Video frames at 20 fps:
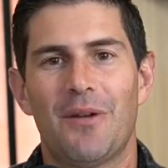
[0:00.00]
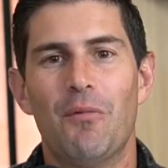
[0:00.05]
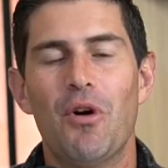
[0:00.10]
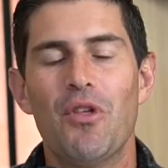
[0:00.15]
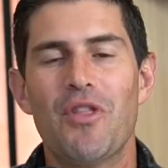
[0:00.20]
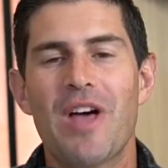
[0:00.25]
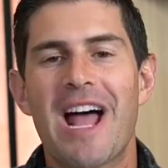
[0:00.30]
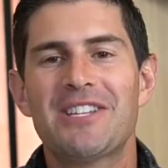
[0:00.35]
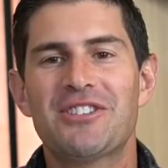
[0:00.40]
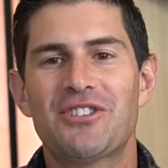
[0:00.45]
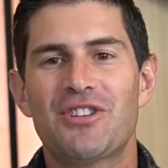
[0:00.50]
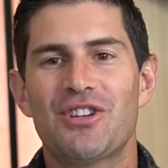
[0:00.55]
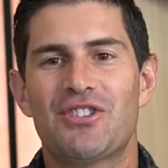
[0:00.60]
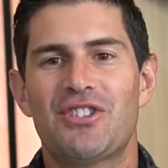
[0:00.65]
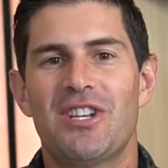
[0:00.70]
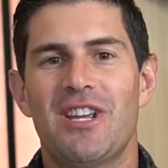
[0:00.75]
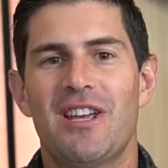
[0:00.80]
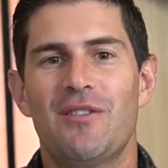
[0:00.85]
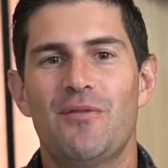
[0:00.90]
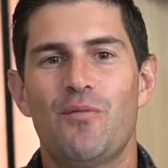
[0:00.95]
Well, that's
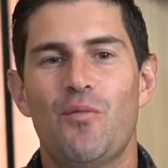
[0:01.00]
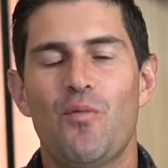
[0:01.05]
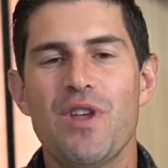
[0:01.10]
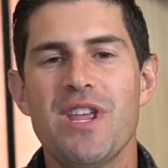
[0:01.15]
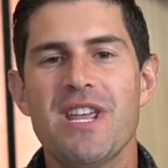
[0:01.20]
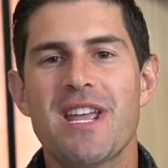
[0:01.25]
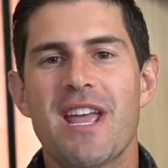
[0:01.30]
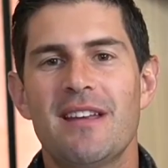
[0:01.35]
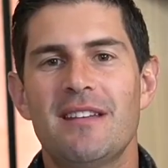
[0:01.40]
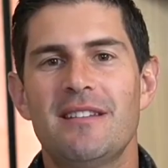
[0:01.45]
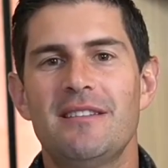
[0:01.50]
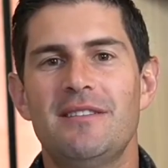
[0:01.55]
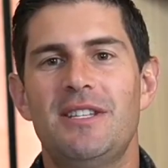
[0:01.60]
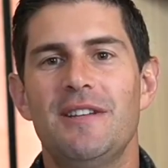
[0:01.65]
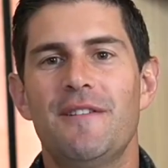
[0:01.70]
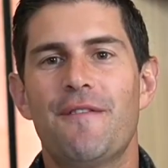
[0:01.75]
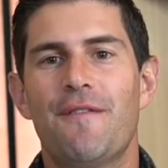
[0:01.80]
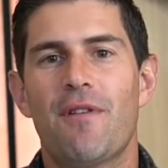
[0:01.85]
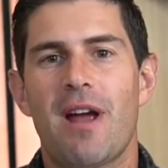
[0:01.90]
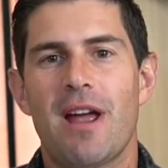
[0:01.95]
just it. We can
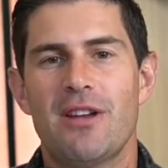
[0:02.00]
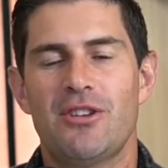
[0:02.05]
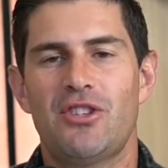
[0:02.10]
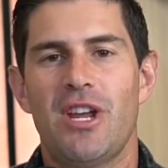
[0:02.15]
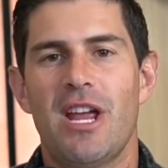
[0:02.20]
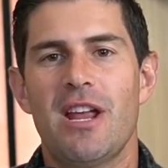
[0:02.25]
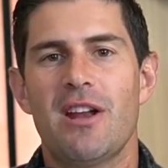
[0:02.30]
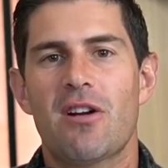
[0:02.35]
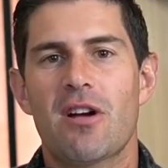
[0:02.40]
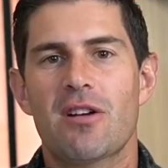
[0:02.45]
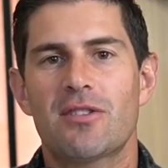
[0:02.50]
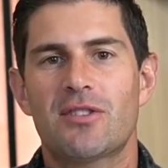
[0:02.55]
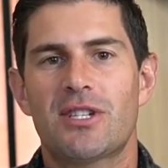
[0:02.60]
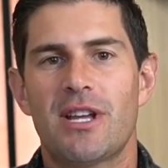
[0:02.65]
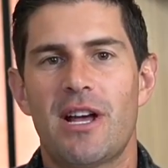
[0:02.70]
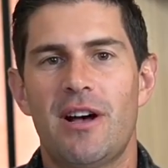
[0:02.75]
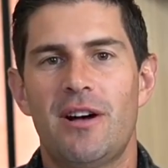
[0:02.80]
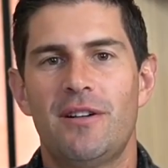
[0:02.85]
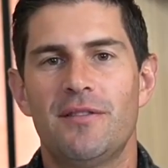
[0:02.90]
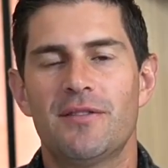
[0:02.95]
differentiate
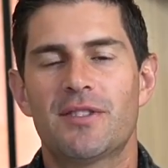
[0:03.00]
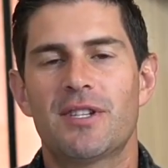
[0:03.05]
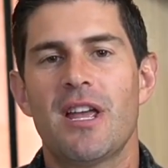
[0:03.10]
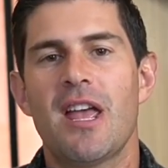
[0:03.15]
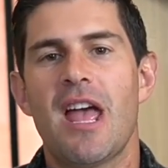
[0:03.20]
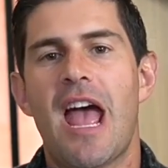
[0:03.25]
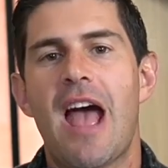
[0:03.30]
ourselves